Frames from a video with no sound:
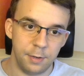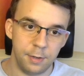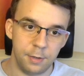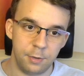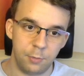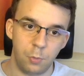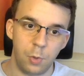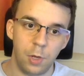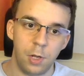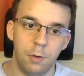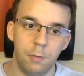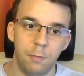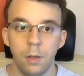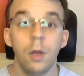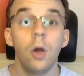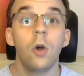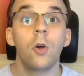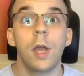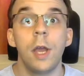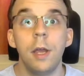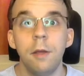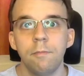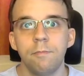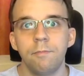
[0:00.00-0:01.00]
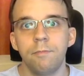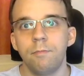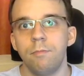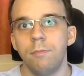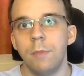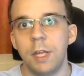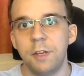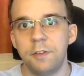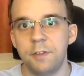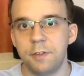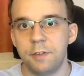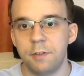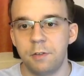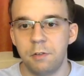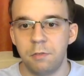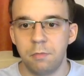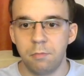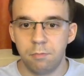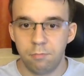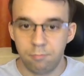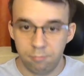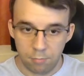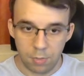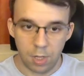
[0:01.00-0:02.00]
as well okay that's
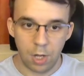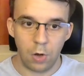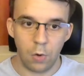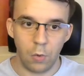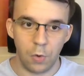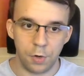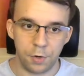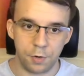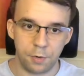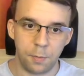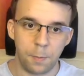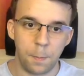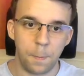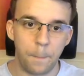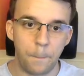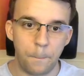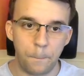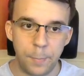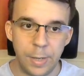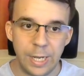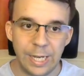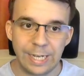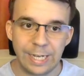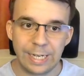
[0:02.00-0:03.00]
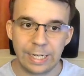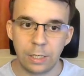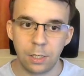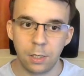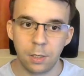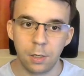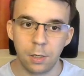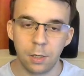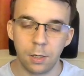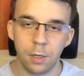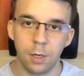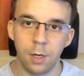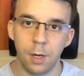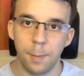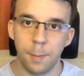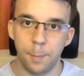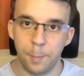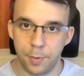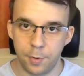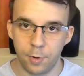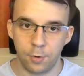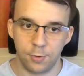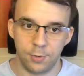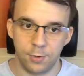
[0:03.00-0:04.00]
our ping uh,
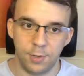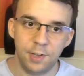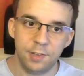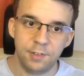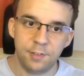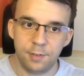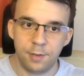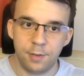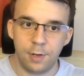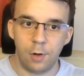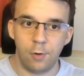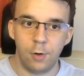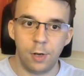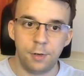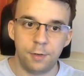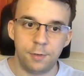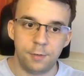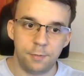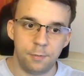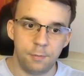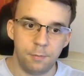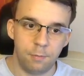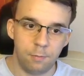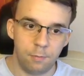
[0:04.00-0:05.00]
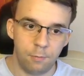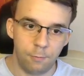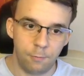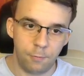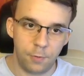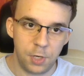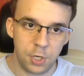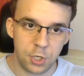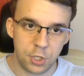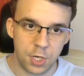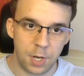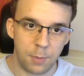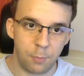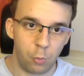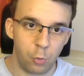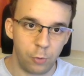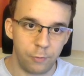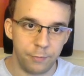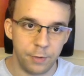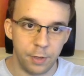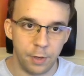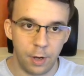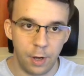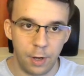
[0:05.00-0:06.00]
process now let's finish up
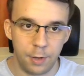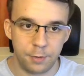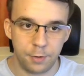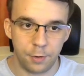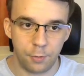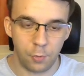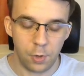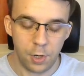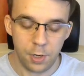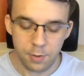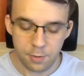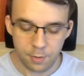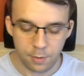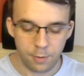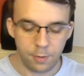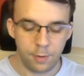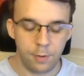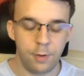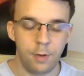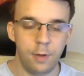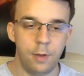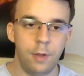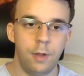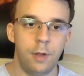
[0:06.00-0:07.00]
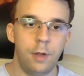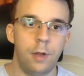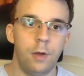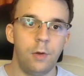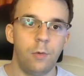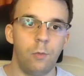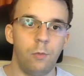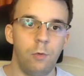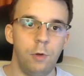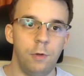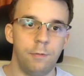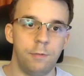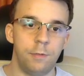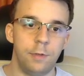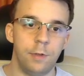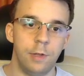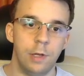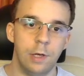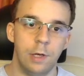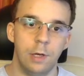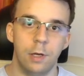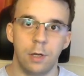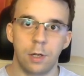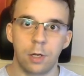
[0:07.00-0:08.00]
with the other one with
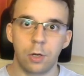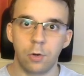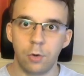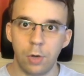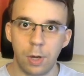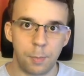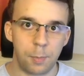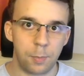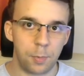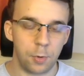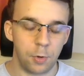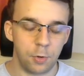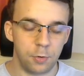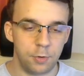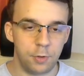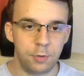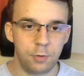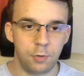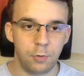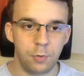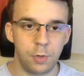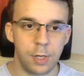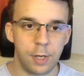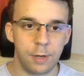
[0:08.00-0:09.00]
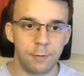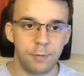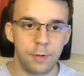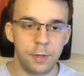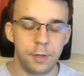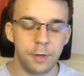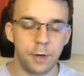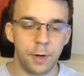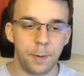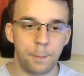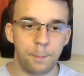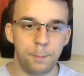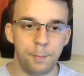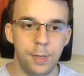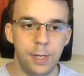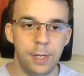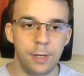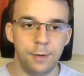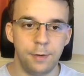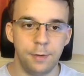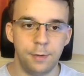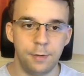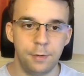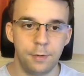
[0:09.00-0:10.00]
the grep process. So we have here
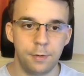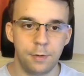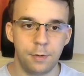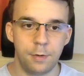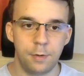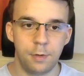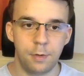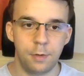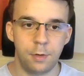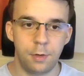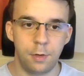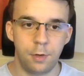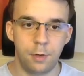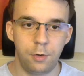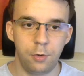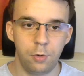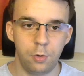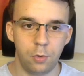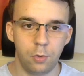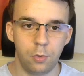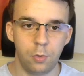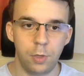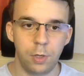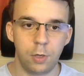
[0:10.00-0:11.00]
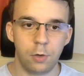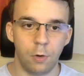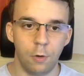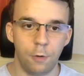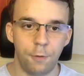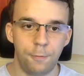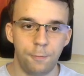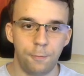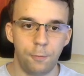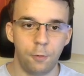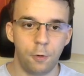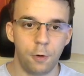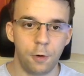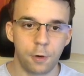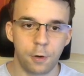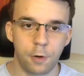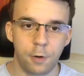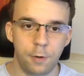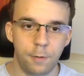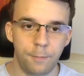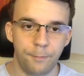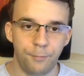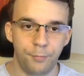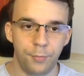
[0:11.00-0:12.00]
pid2 equals fork.
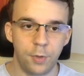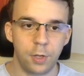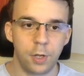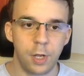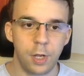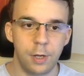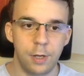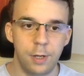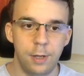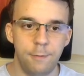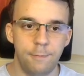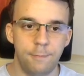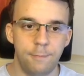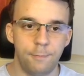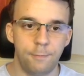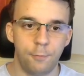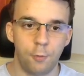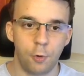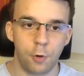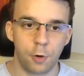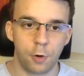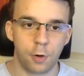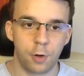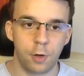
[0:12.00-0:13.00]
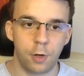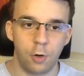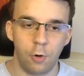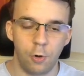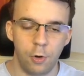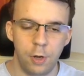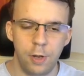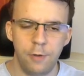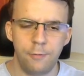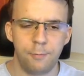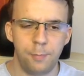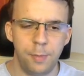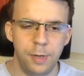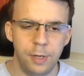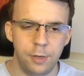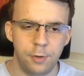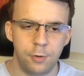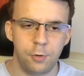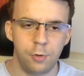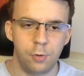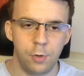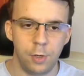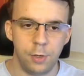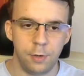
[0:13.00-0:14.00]
Again, if fork or if
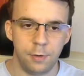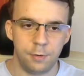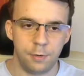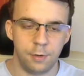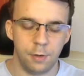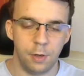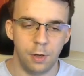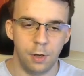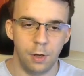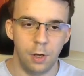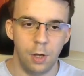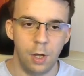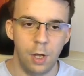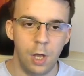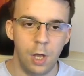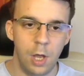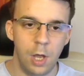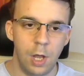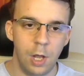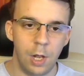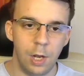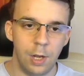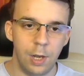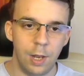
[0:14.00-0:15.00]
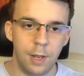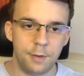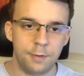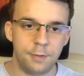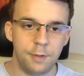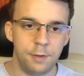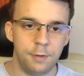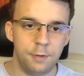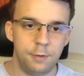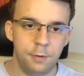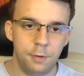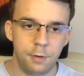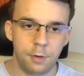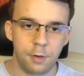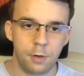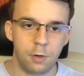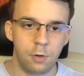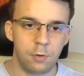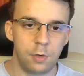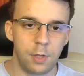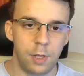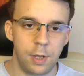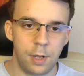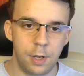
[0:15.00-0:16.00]
pid2 is uh, less than zero,
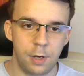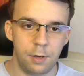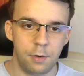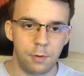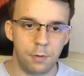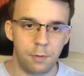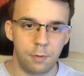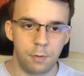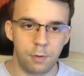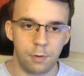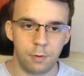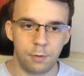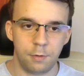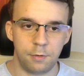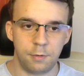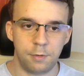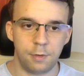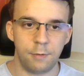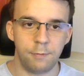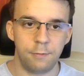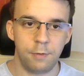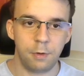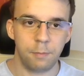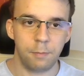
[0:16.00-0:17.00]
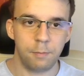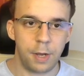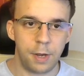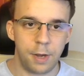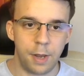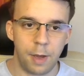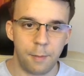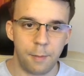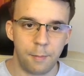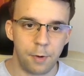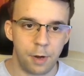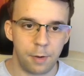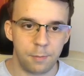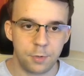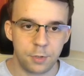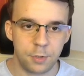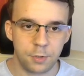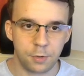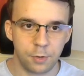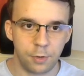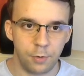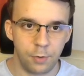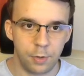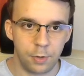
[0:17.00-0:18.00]
then something bad happened. I'm
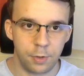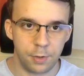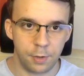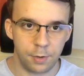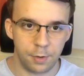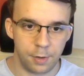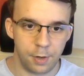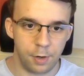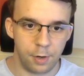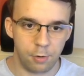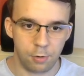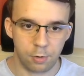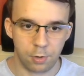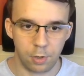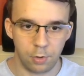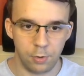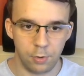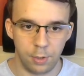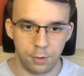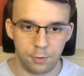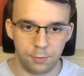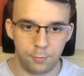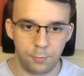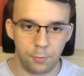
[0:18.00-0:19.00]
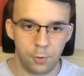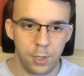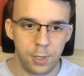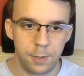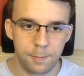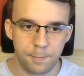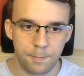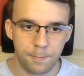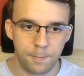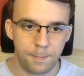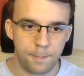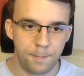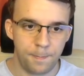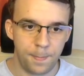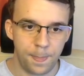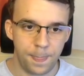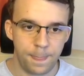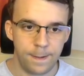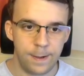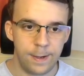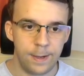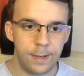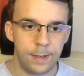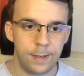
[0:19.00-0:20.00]
just going to return an error code that's free.
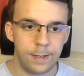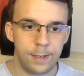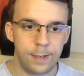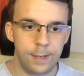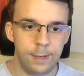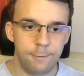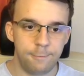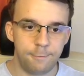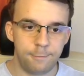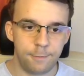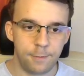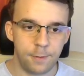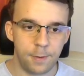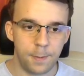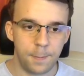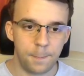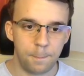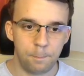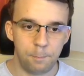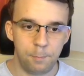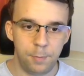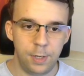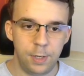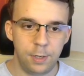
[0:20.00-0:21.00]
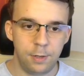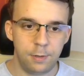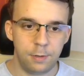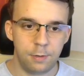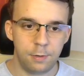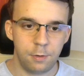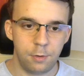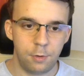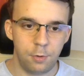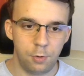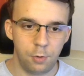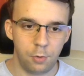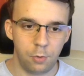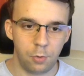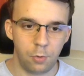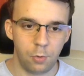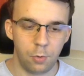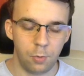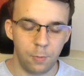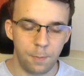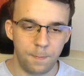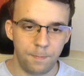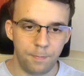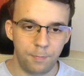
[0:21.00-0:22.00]
If
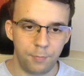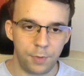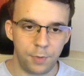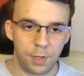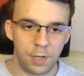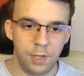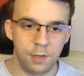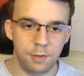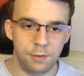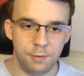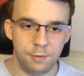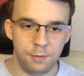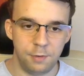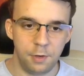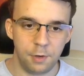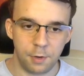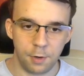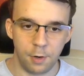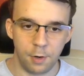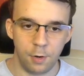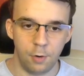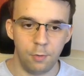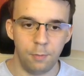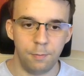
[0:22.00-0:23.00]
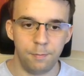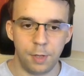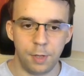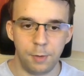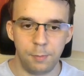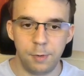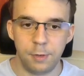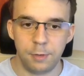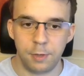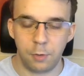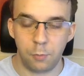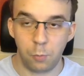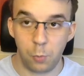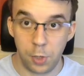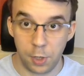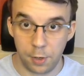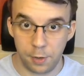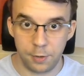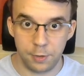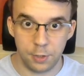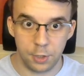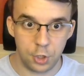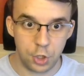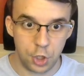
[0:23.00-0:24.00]
pid2 is zero, that means that we're
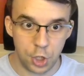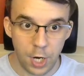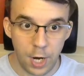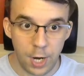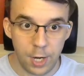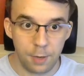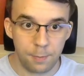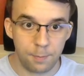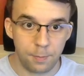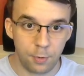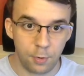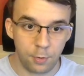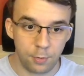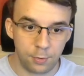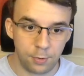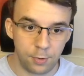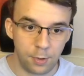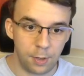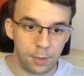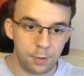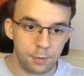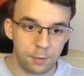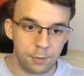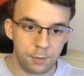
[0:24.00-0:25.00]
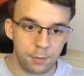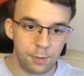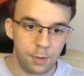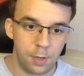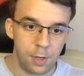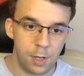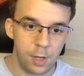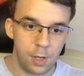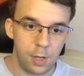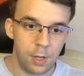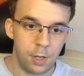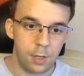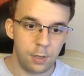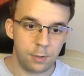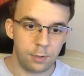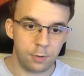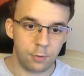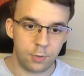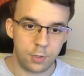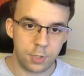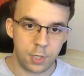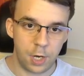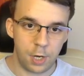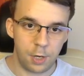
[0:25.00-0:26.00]
in the child process. So
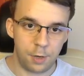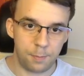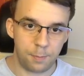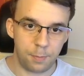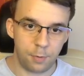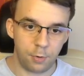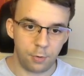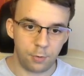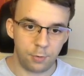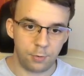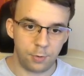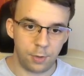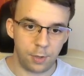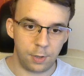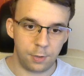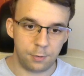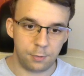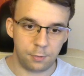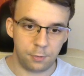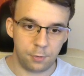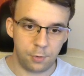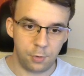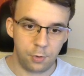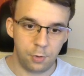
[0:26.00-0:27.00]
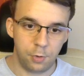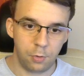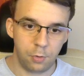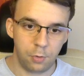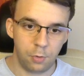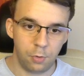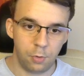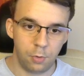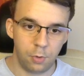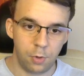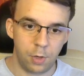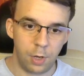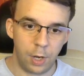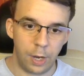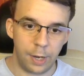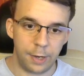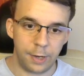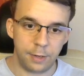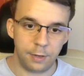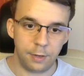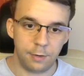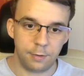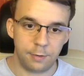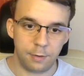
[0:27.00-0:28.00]
child process two, and
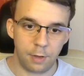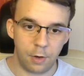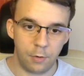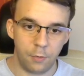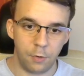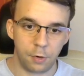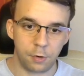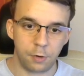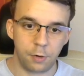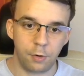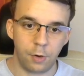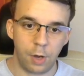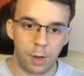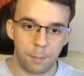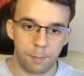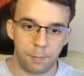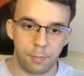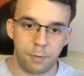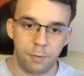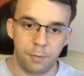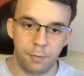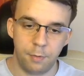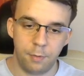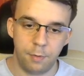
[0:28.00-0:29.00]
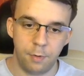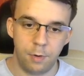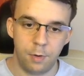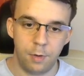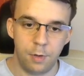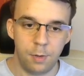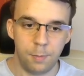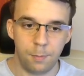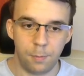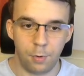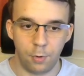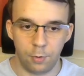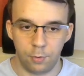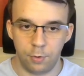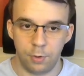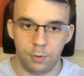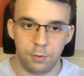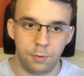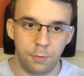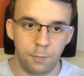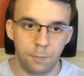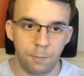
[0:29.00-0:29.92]
it is our grep process.